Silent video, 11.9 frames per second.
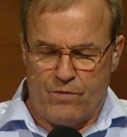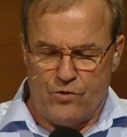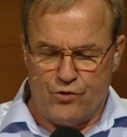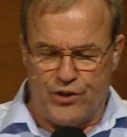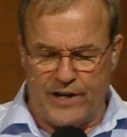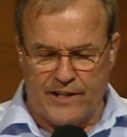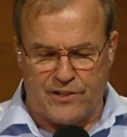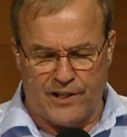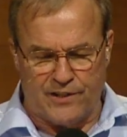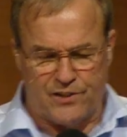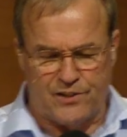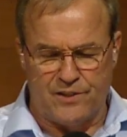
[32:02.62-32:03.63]

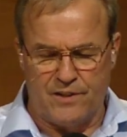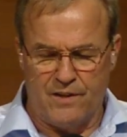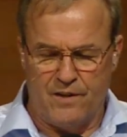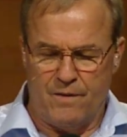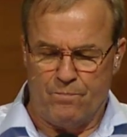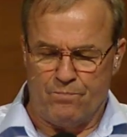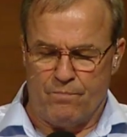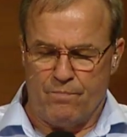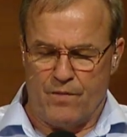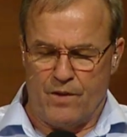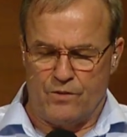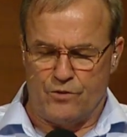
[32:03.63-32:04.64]
Jesus
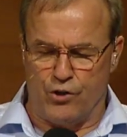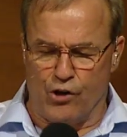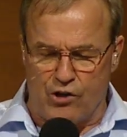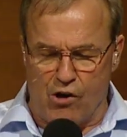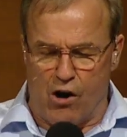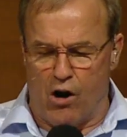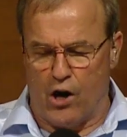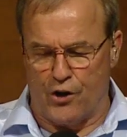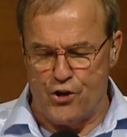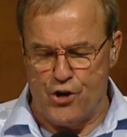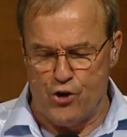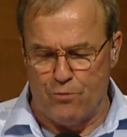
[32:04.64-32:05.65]
took on
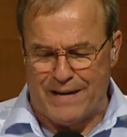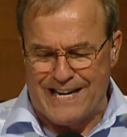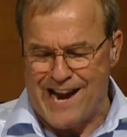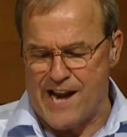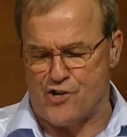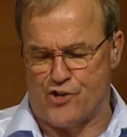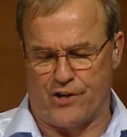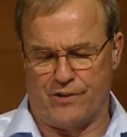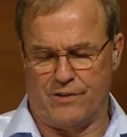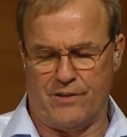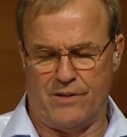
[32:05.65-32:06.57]
human nature.